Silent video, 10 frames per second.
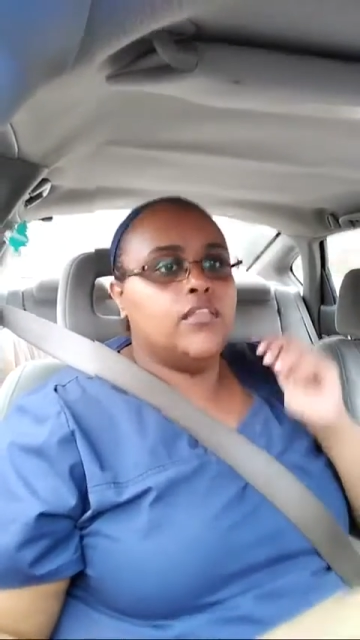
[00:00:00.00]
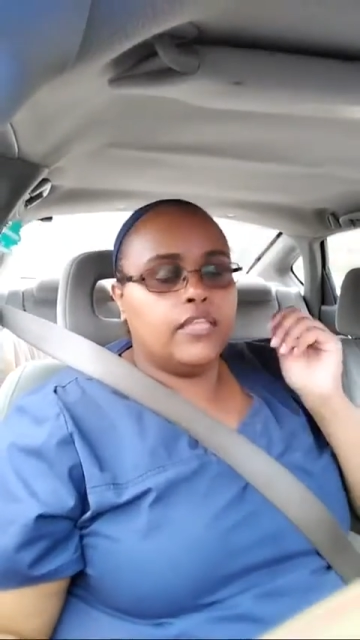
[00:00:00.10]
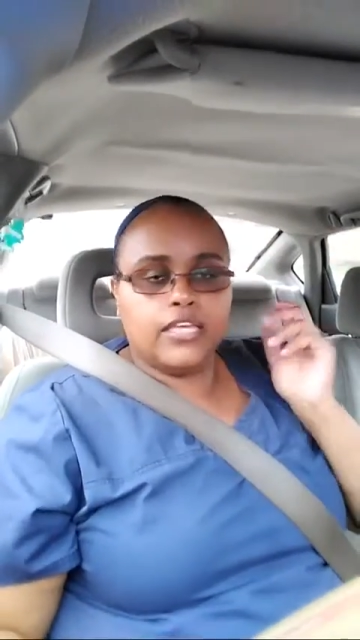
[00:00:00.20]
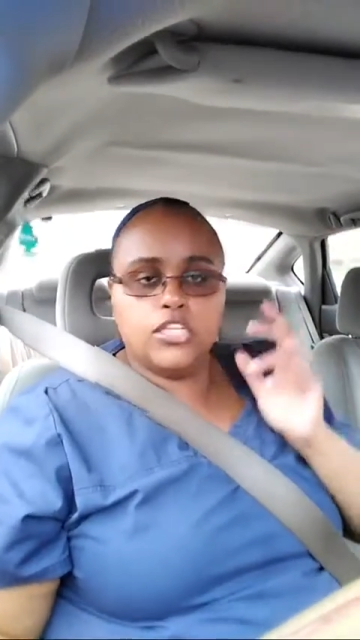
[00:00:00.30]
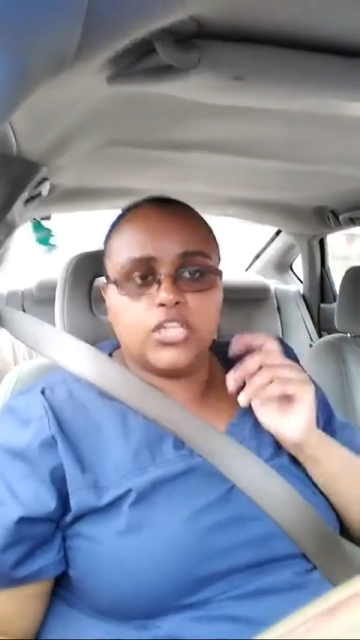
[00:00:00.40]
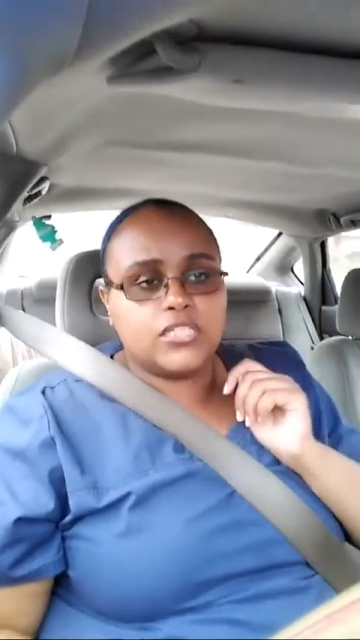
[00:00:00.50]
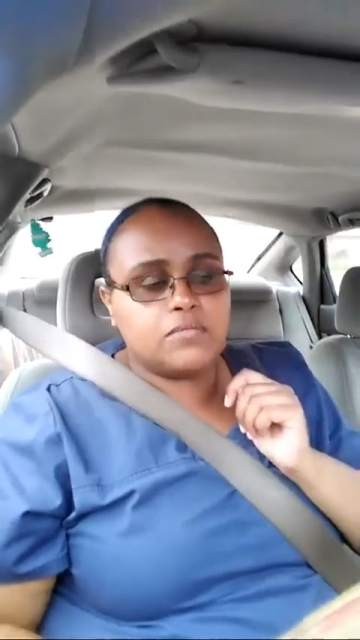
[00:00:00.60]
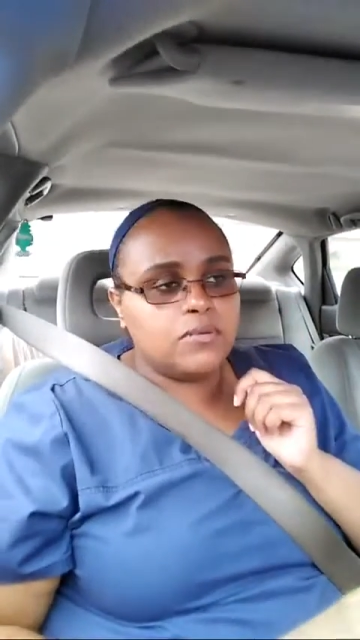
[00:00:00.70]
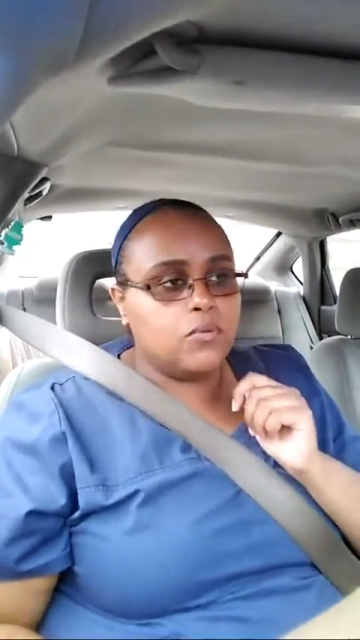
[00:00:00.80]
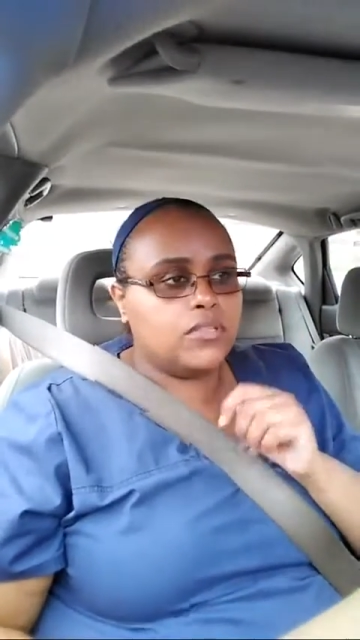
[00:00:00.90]
They
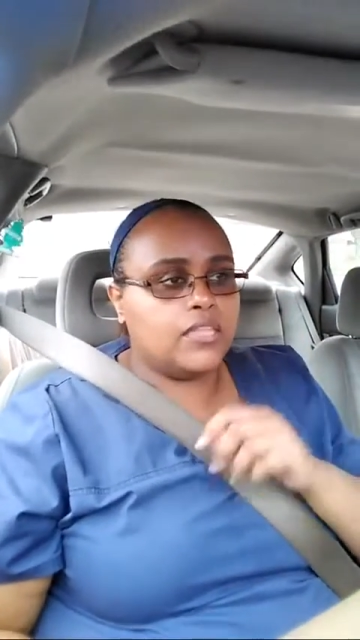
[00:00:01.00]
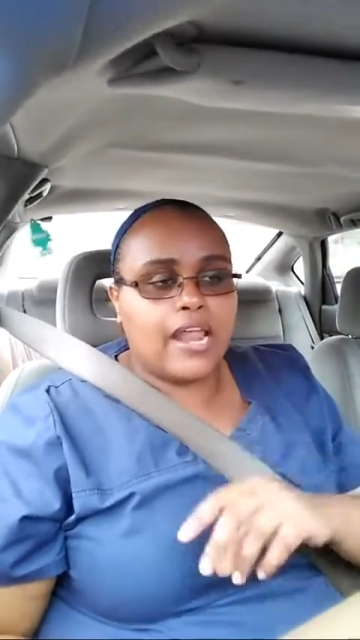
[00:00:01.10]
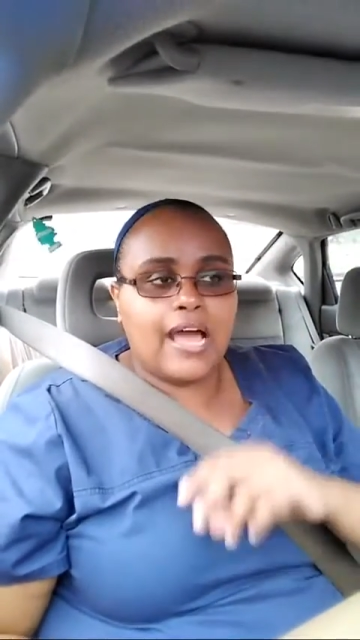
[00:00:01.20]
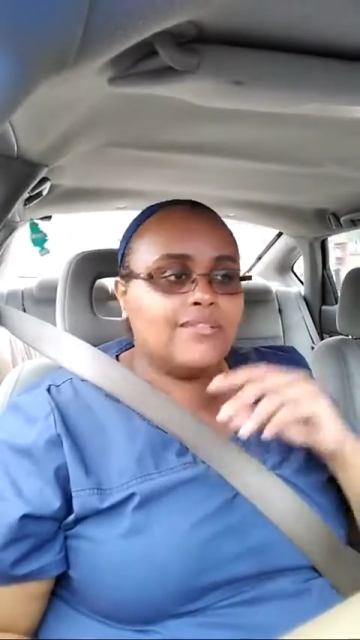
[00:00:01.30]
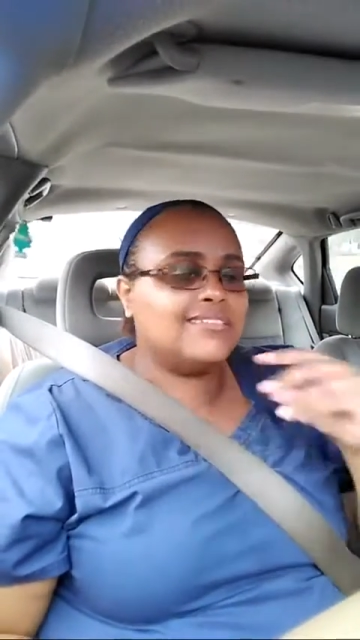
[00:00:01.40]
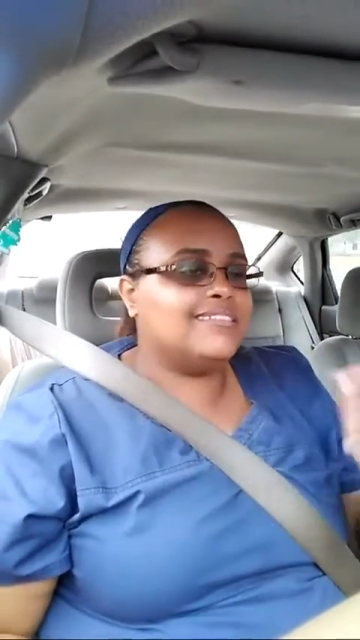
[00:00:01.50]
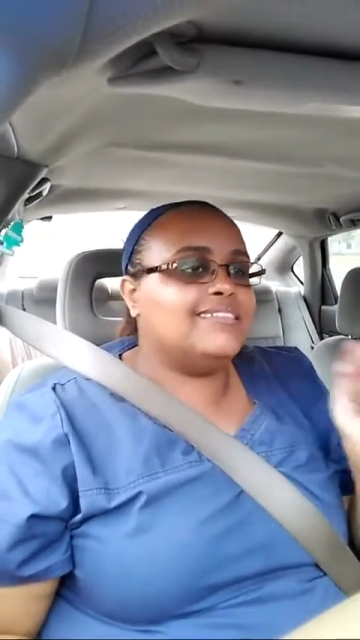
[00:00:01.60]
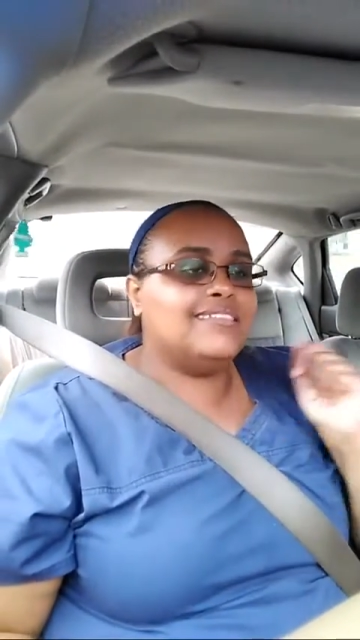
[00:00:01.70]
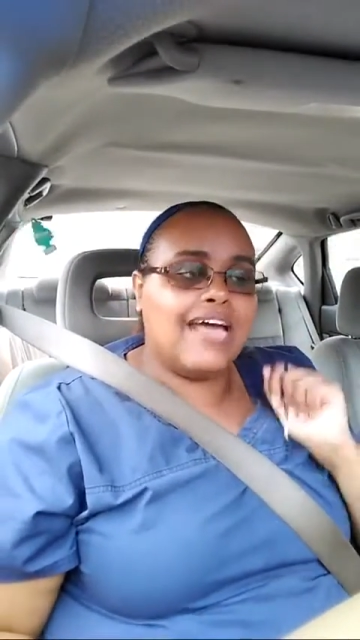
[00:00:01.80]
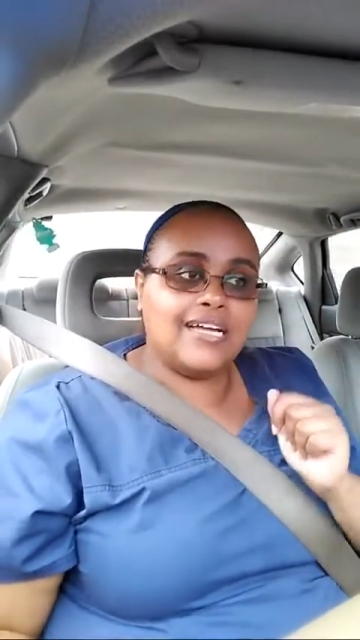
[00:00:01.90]
injected me with that. I was
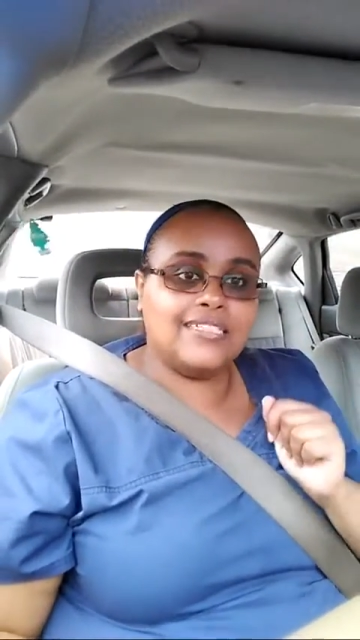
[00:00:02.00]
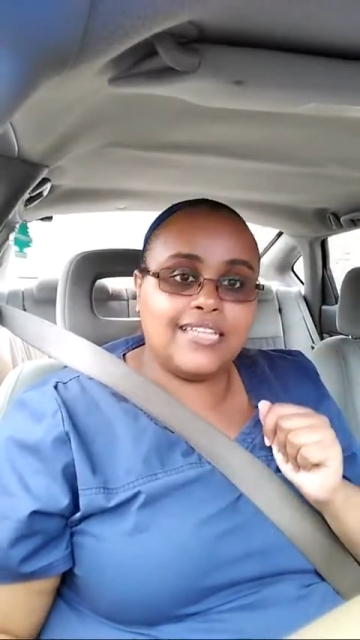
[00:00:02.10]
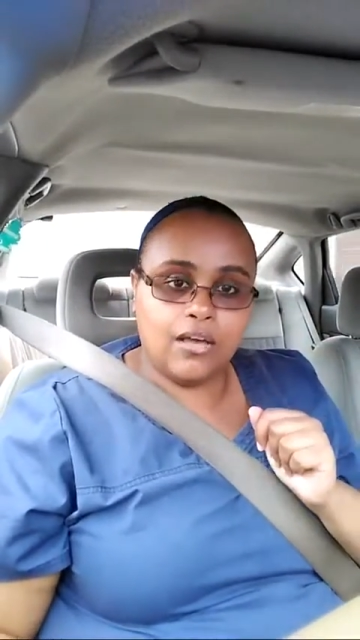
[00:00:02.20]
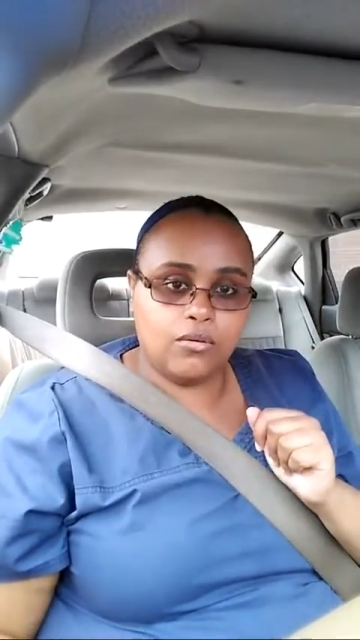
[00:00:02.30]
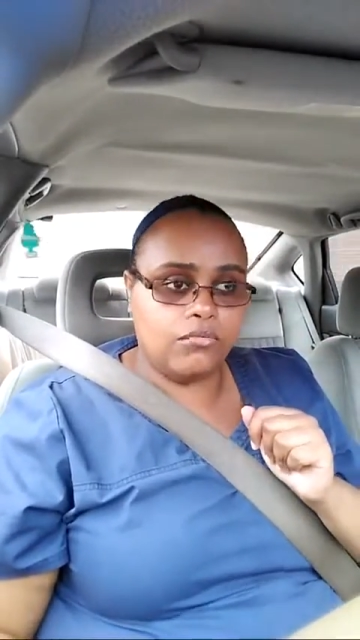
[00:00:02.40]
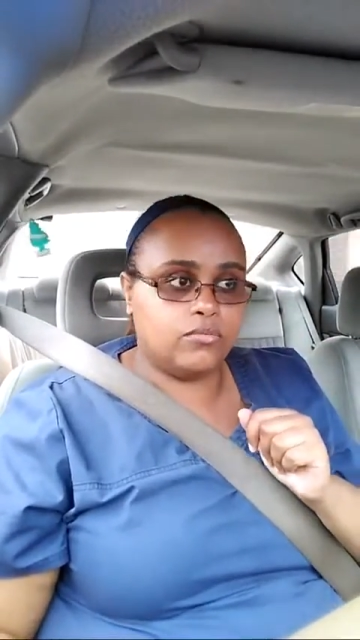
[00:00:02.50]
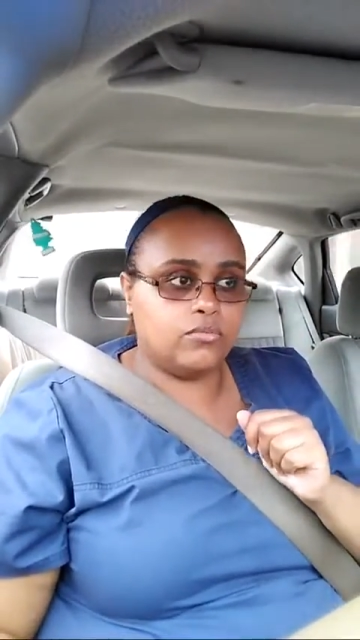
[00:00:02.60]
knocked out.